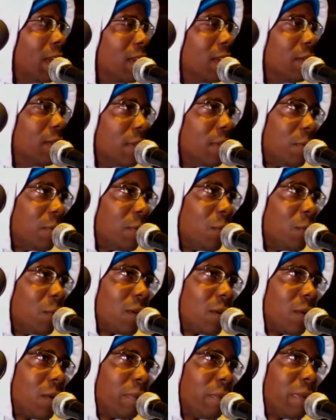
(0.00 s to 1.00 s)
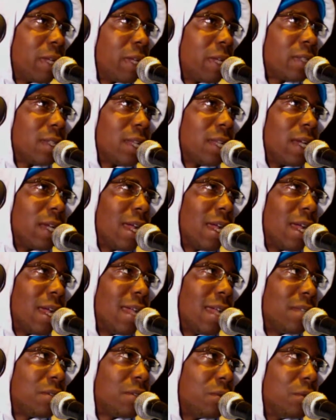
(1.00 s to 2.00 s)
if when I go back to like high
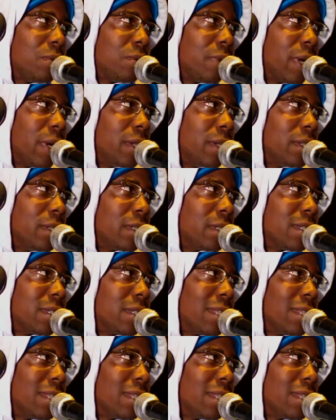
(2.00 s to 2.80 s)
school, right, it's like